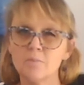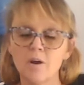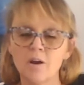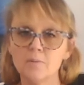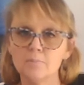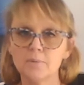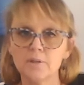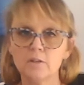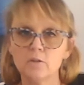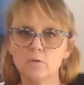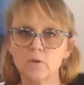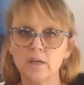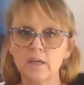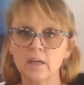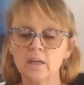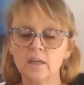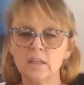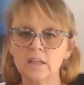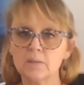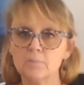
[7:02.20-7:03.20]
might be
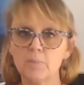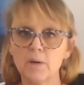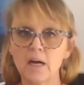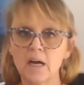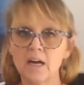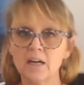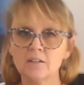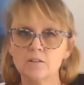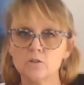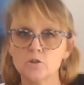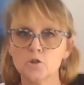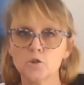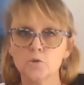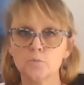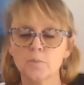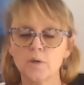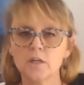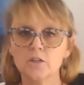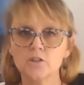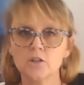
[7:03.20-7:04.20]
looking at the past too
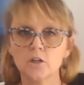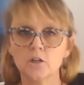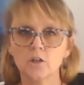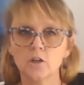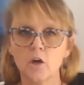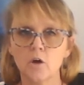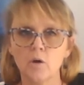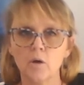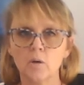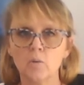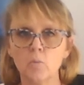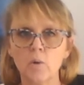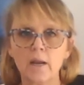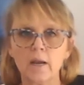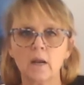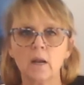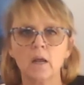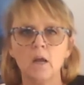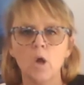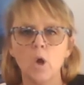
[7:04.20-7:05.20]
much and
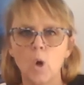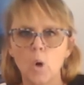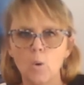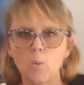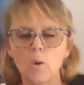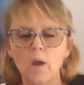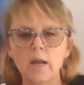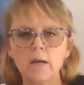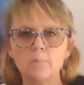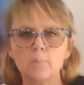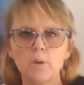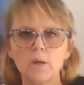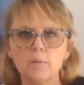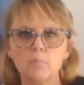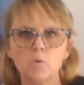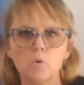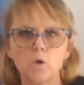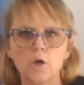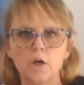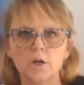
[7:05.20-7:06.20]
going, when are
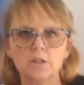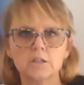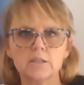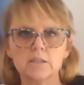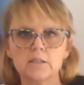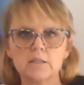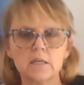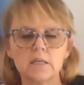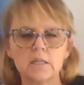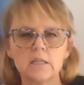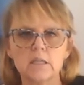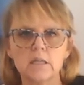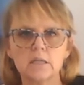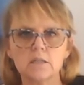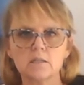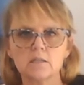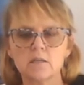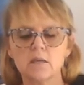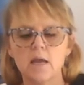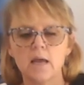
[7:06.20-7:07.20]
people going to see
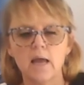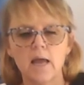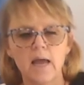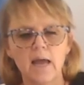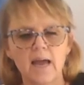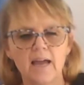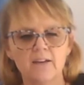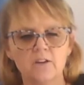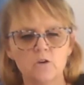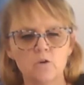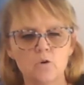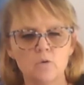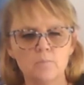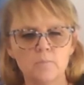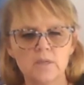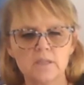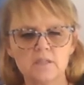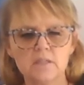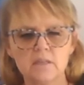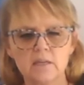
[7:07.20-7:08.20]
this? And you're
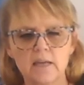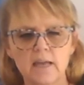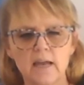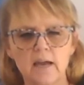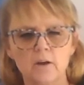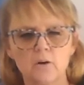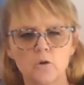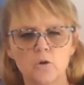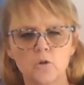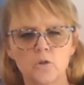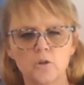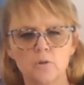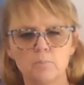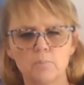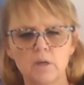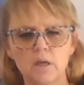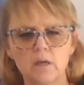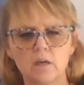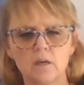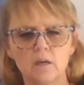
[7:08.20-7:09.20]
missing out on the
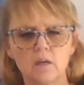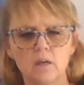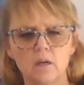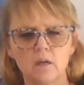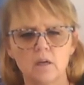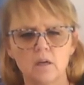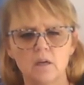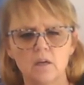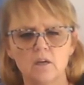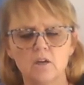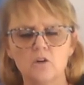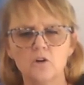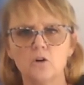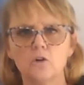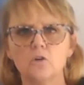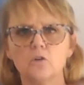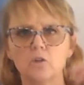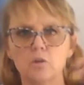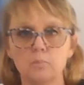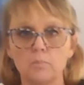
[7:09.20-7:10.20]
big, you
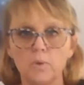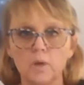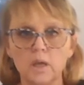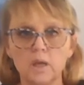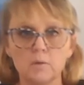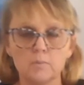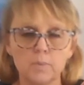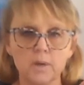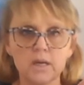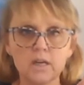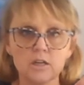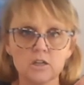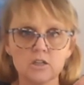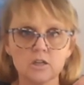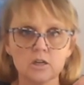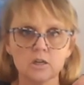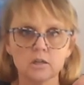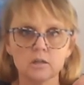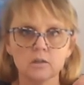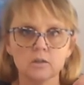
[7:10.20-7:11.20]
know, the big
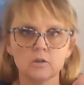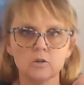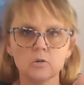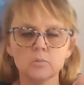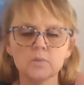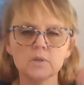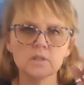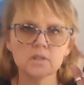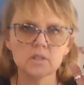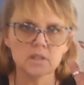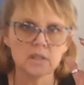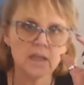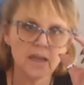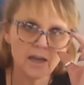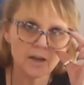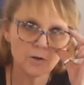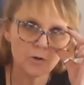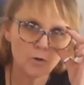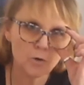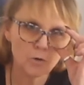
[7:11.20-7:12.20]
picture. You're missing
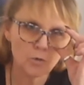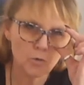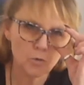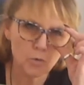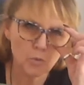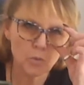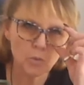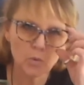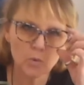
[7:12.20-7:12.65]
out on